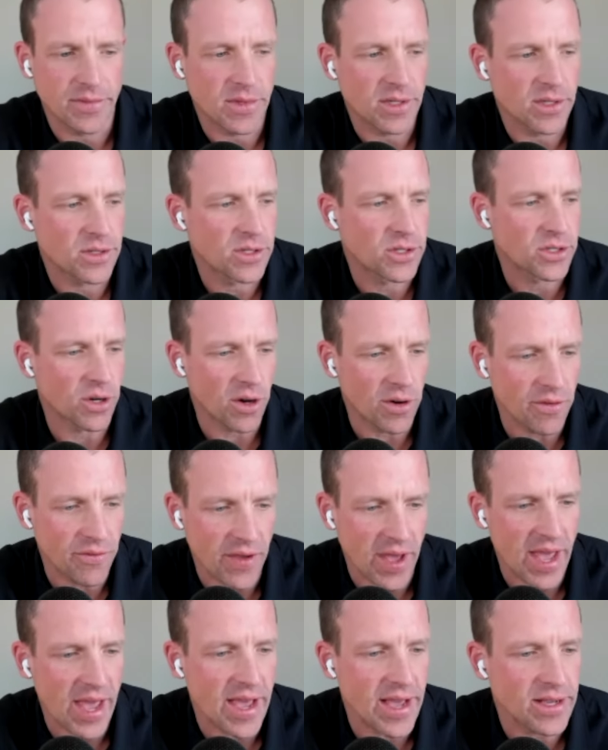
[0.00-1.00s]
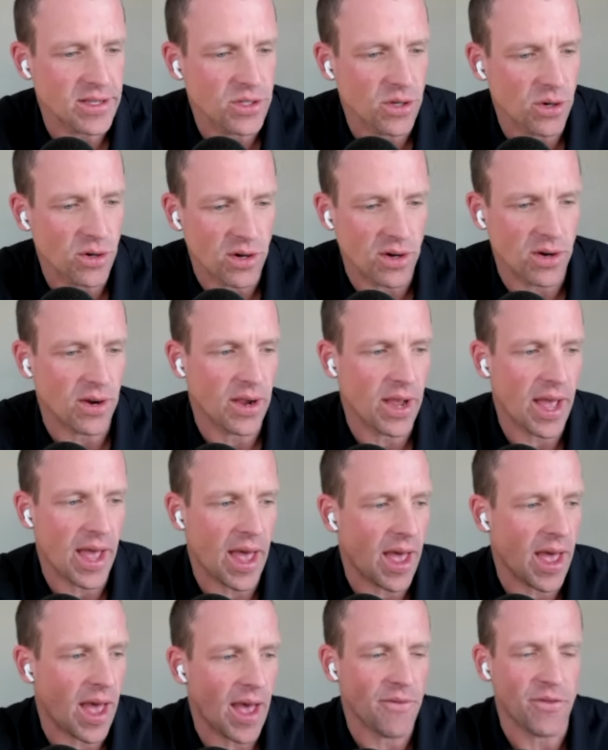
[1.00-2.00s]
surveys, or
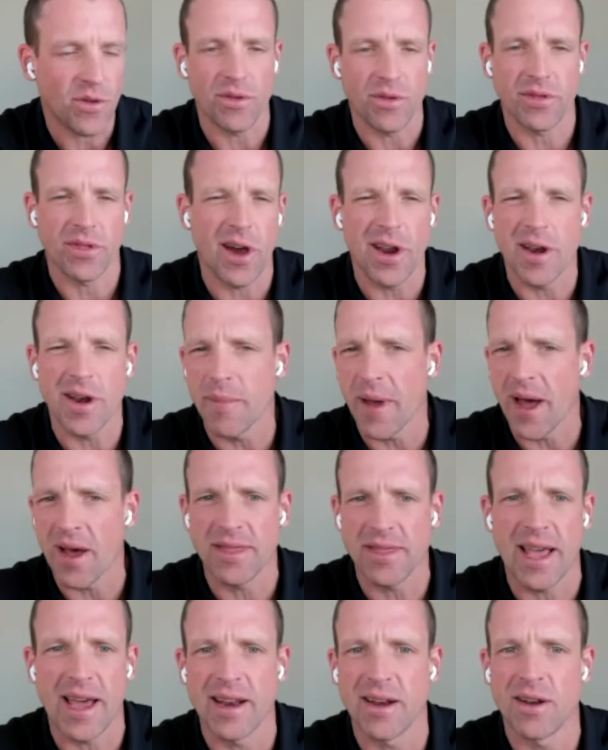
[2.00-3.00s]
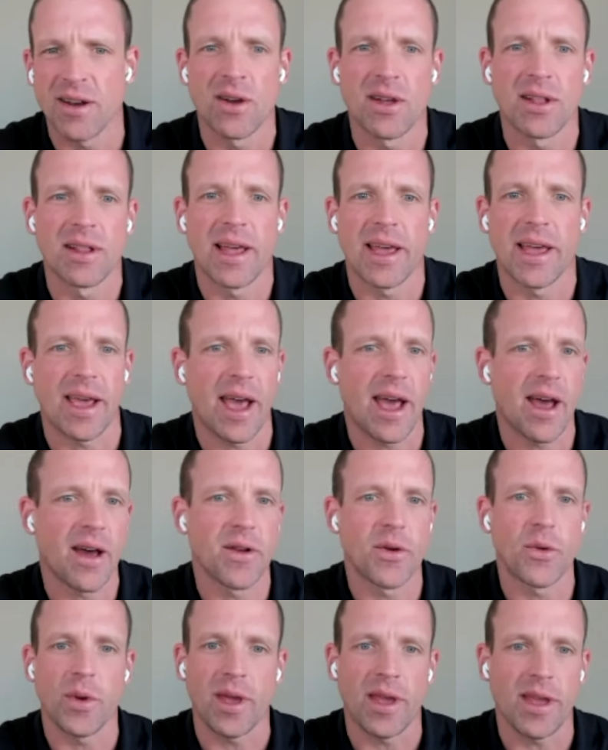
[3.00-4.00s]
have you thought about that at all? Like, how
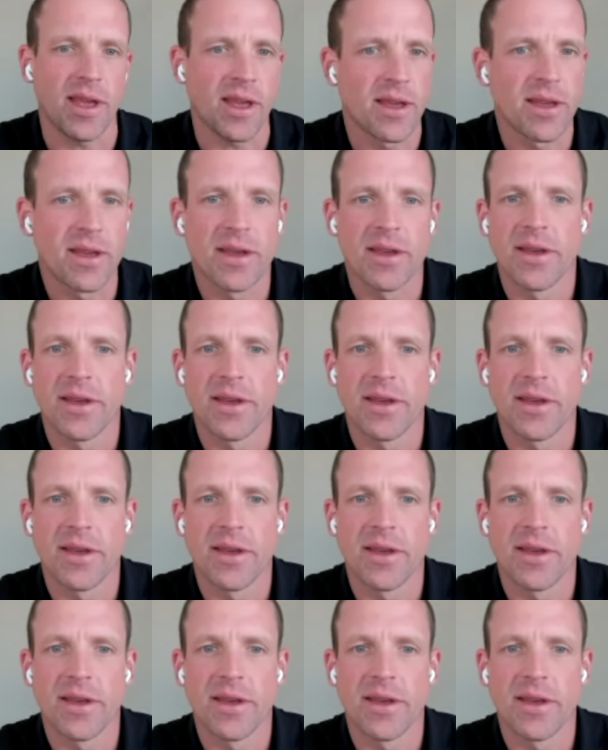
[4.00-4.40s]
do we,